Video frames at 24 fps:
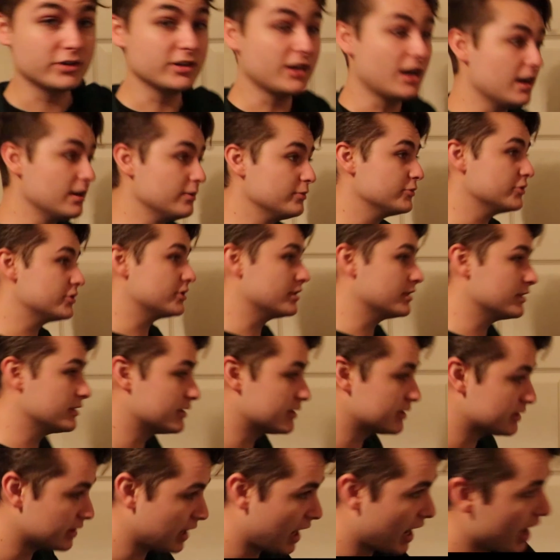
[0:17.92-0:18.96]
But I'm
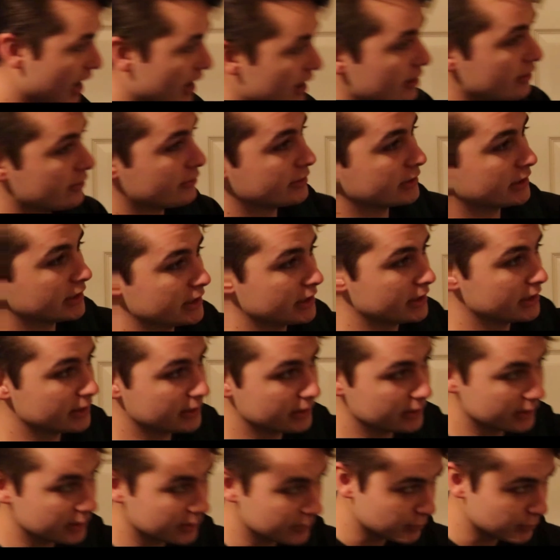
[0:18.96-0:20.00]
just Harry